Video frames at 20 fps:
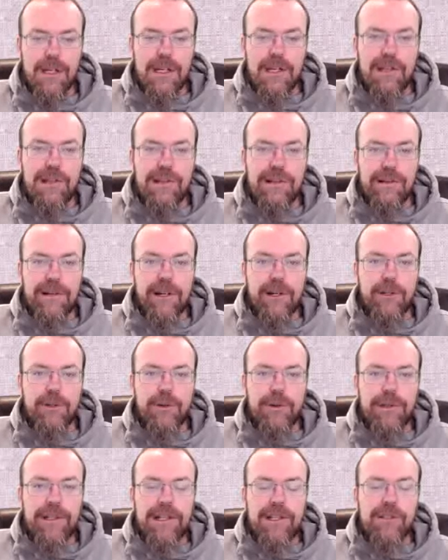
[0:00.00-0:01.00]
There are
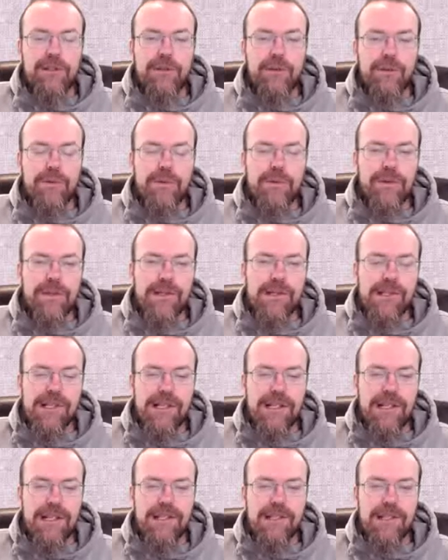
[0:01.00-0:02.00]
only two
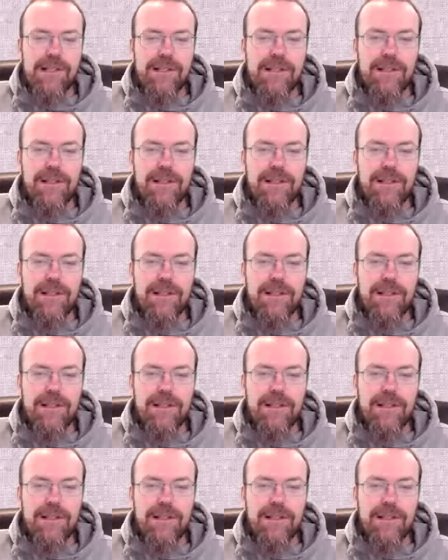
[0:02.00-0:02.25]
cities